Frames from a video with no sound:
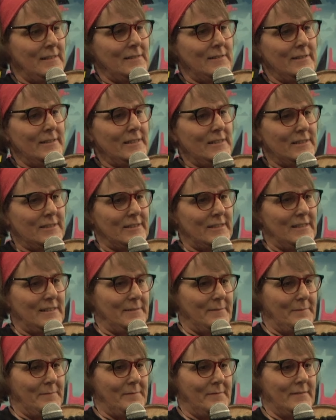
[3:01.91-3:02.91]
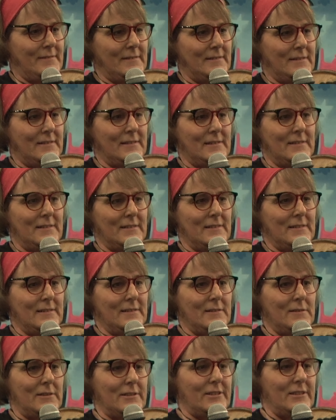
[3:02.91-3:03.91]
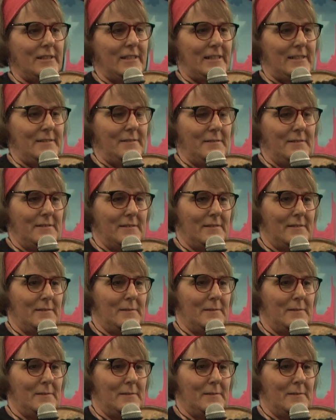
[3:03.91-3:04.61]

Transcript: Oh, you're from, what's your name?